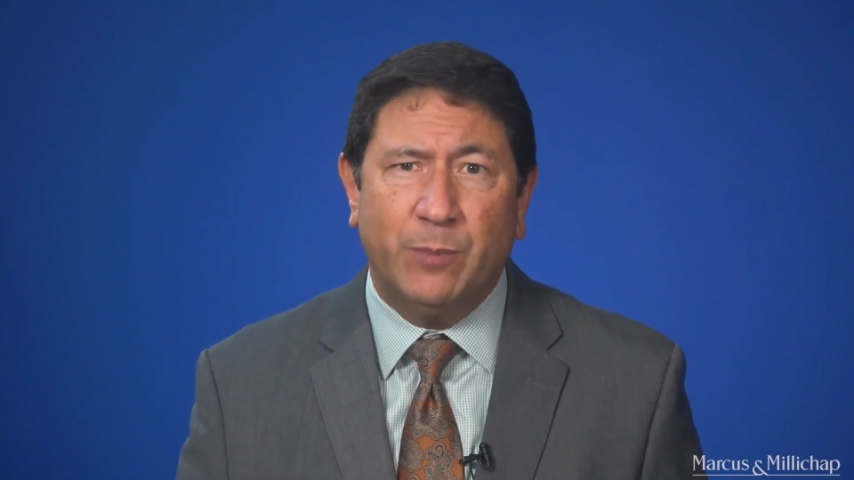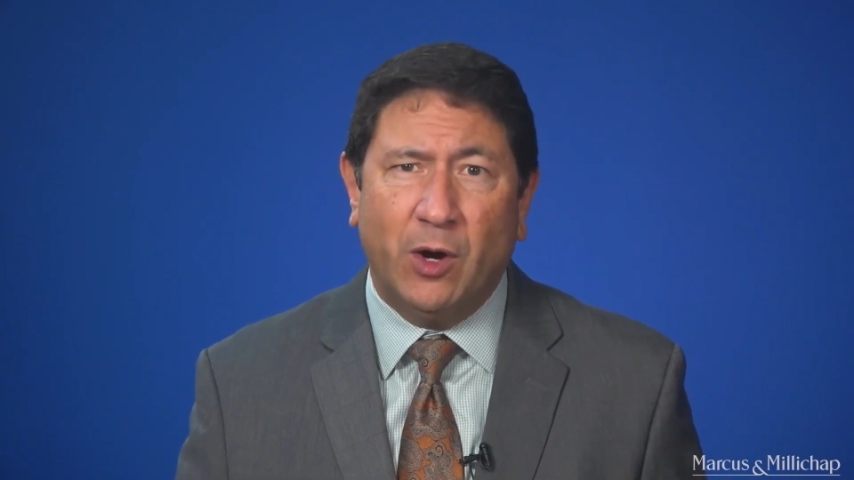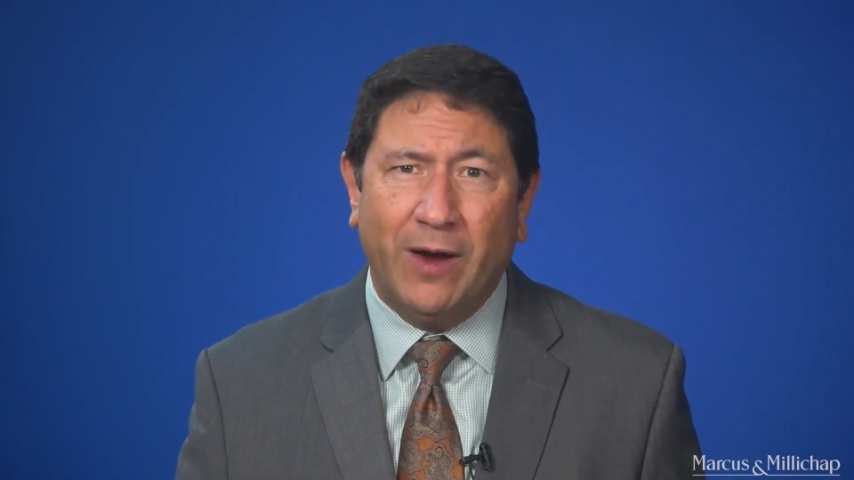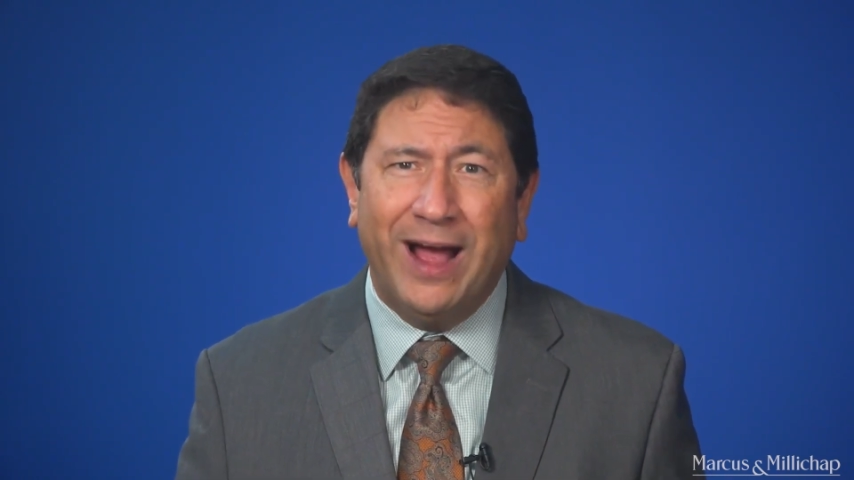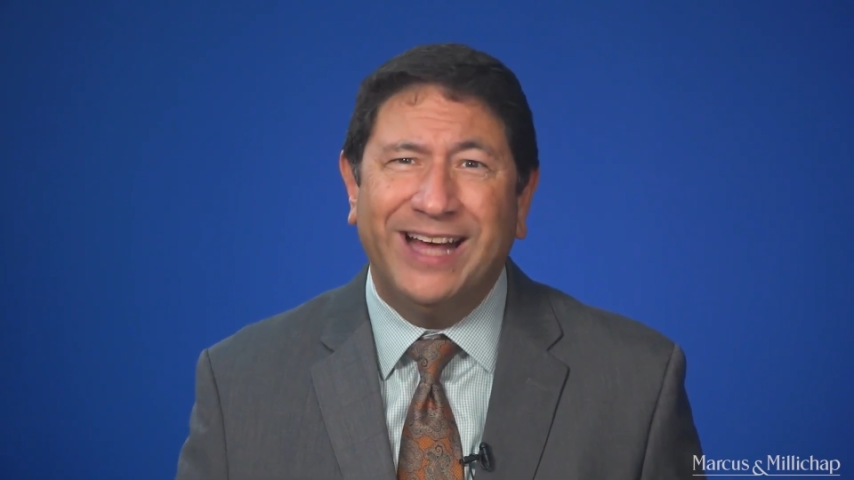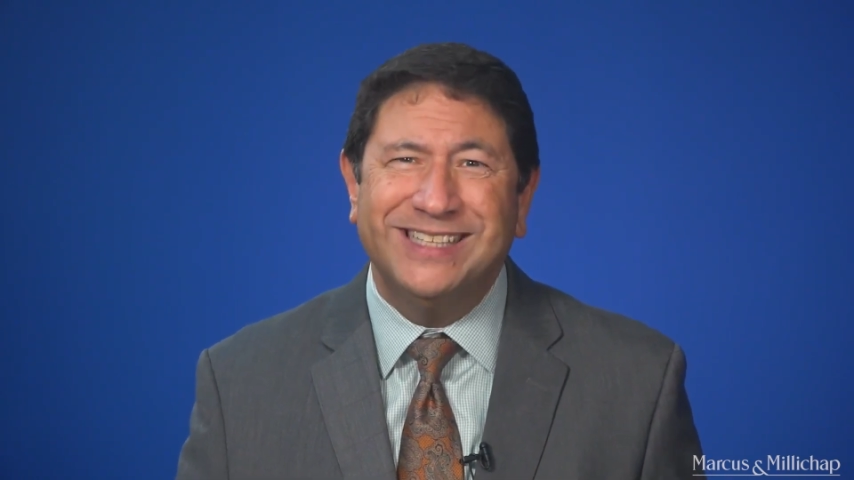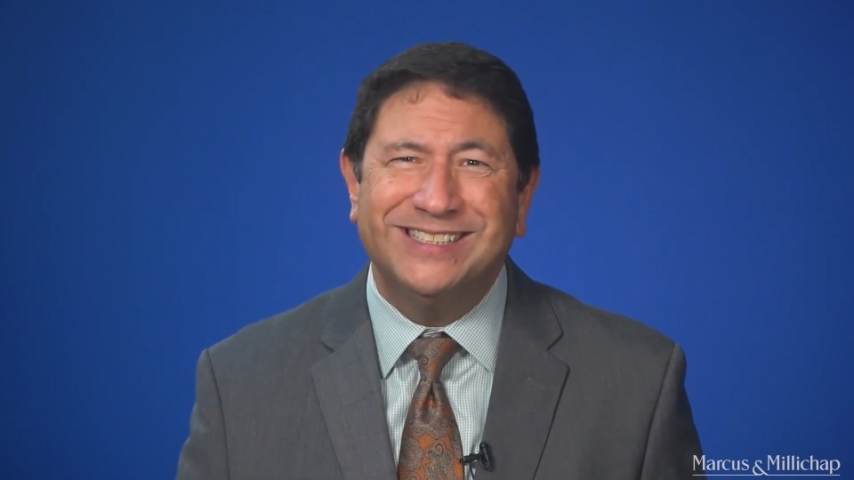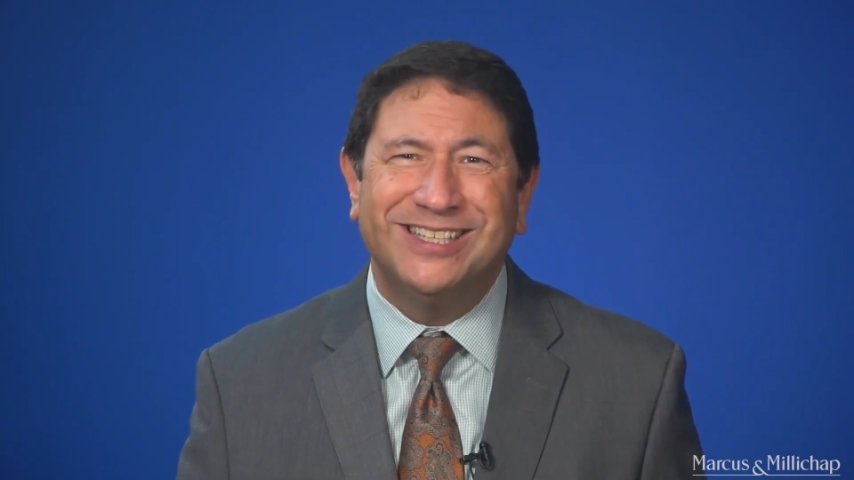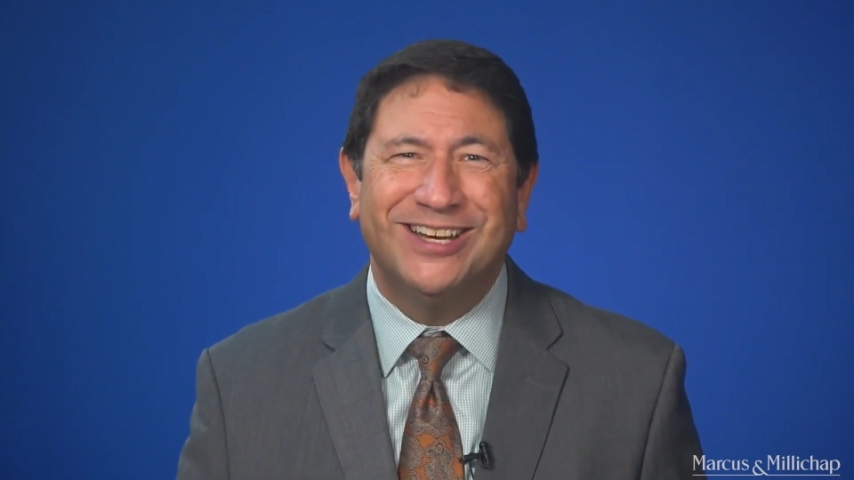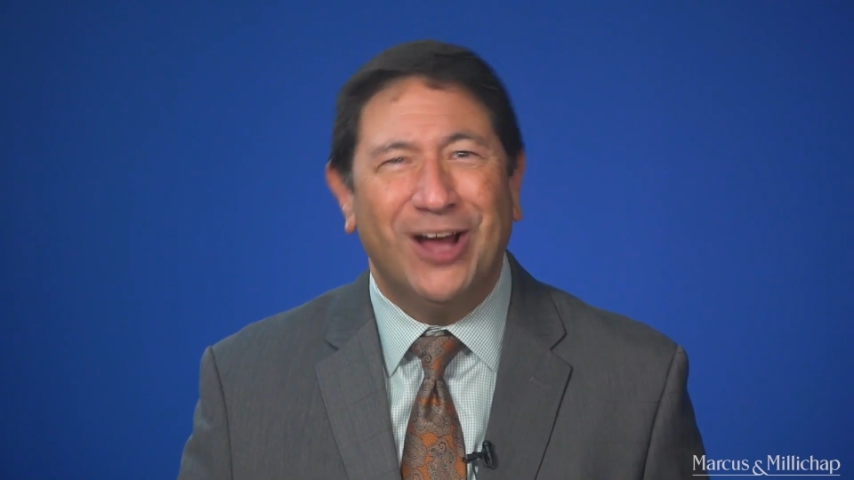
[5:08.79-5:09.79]
our
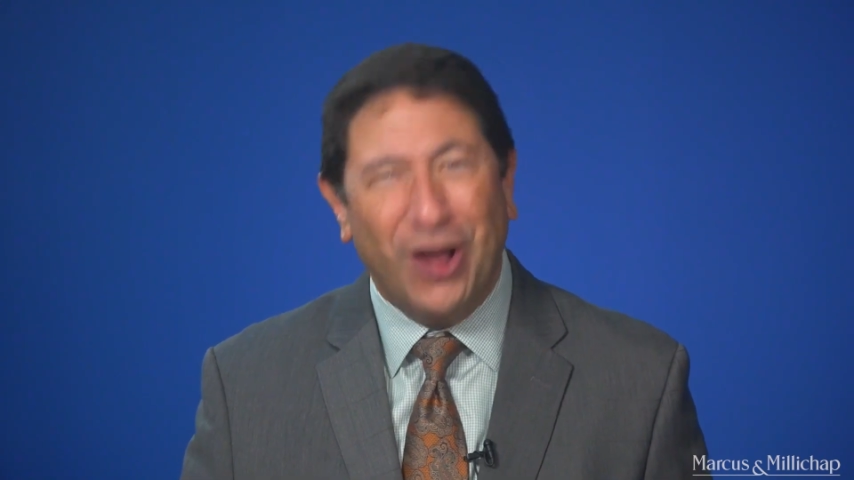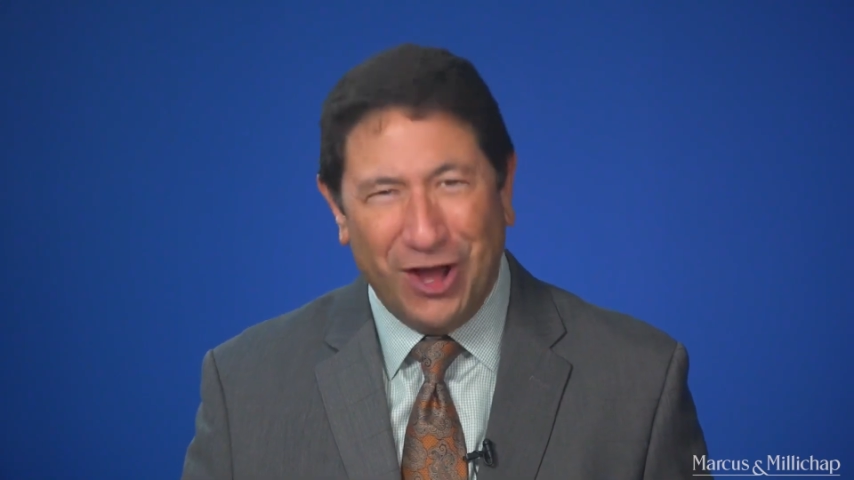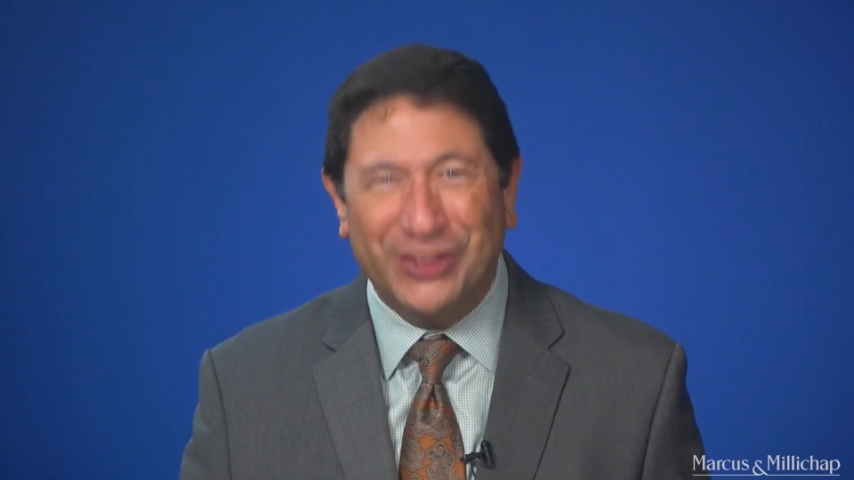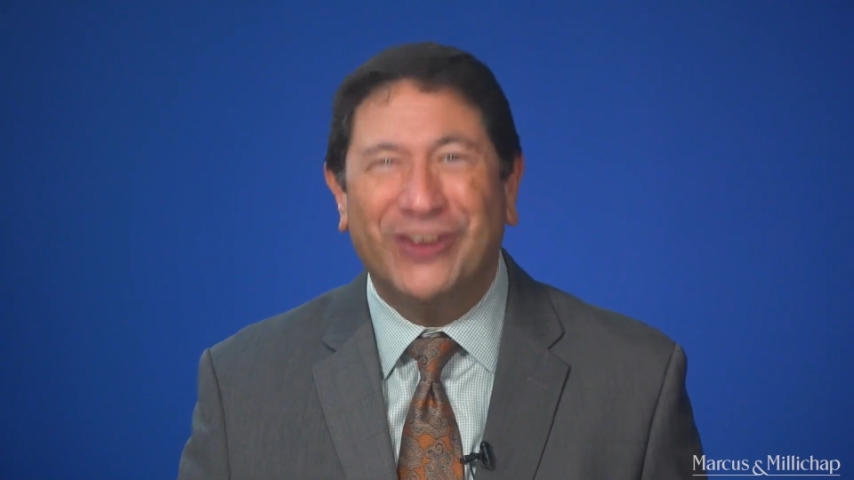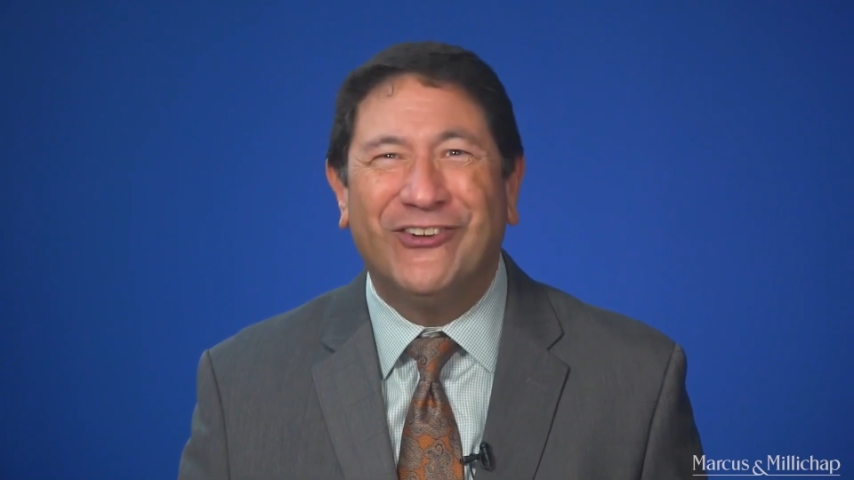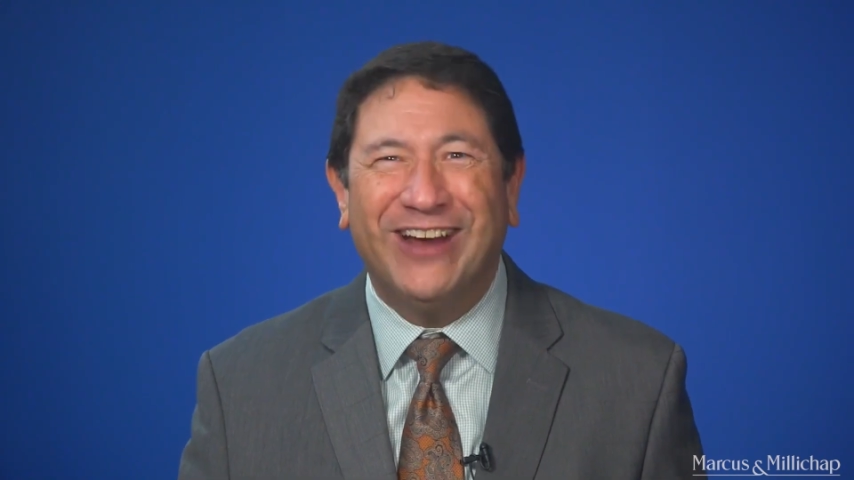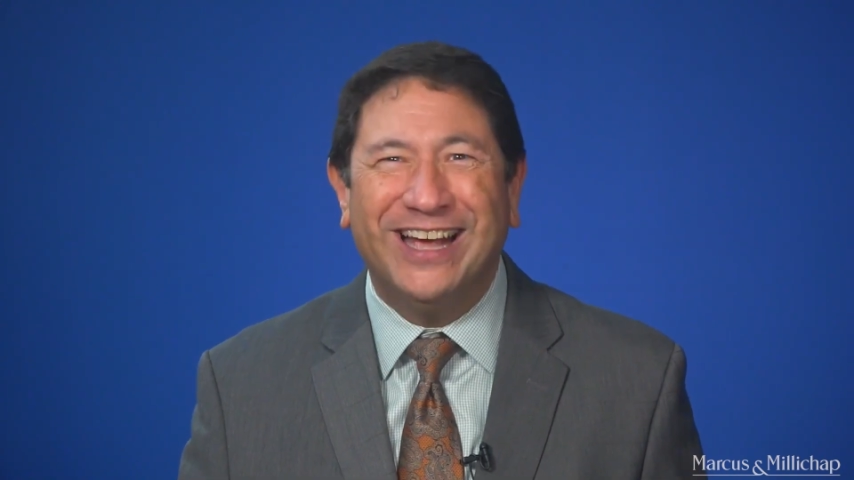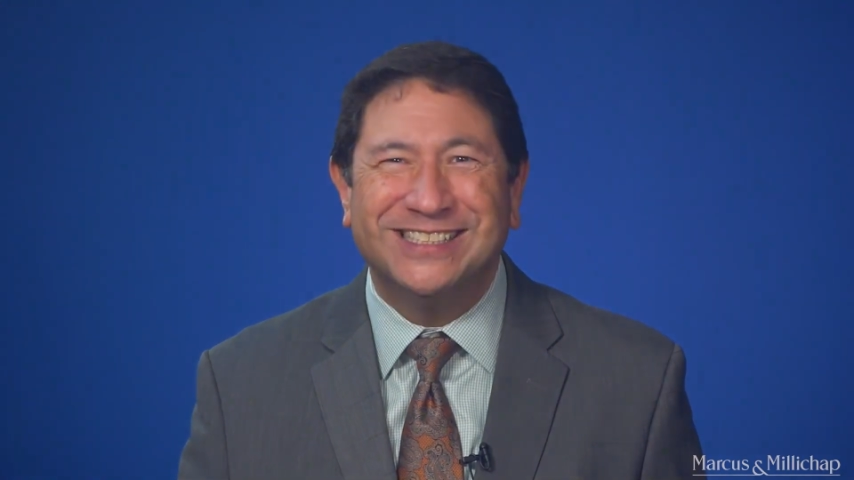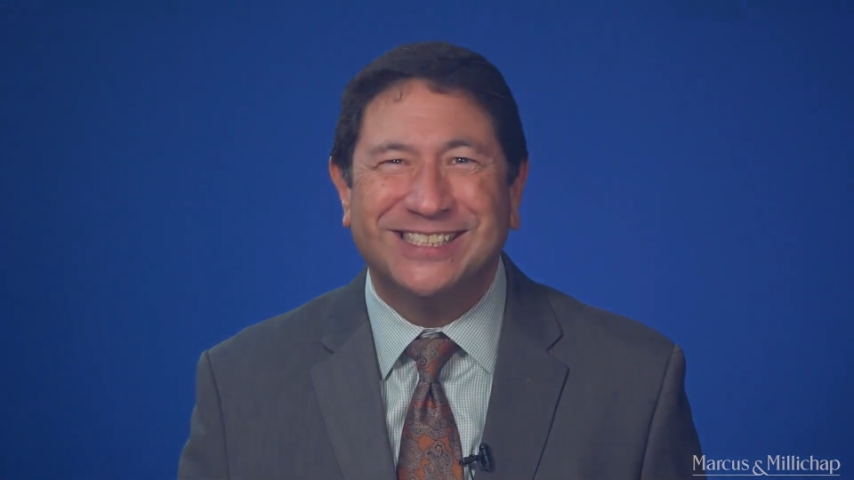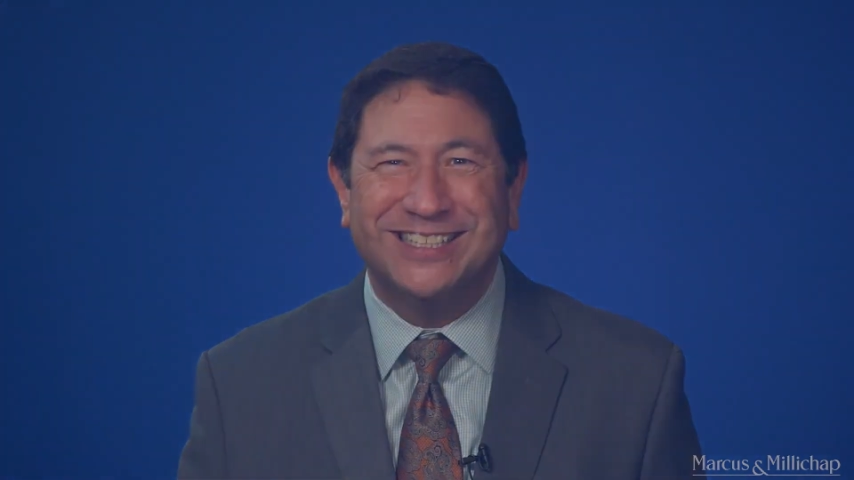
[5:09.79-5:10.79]
eyes on the
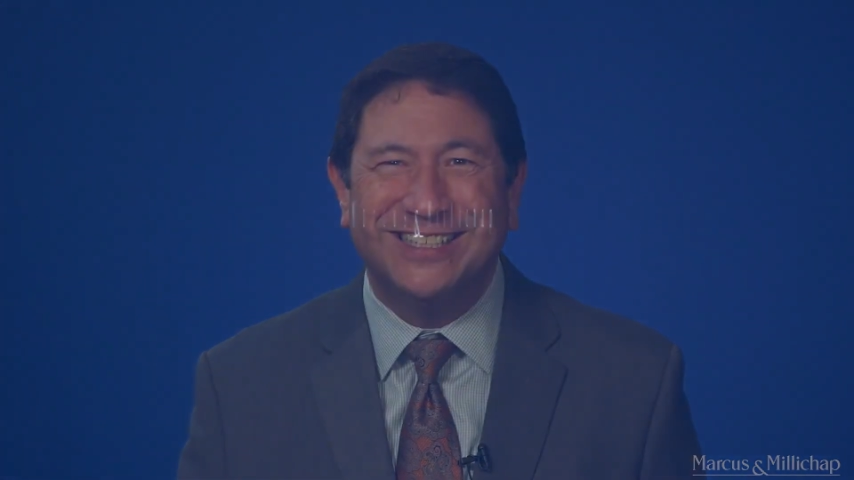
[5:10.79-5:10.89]
horizon.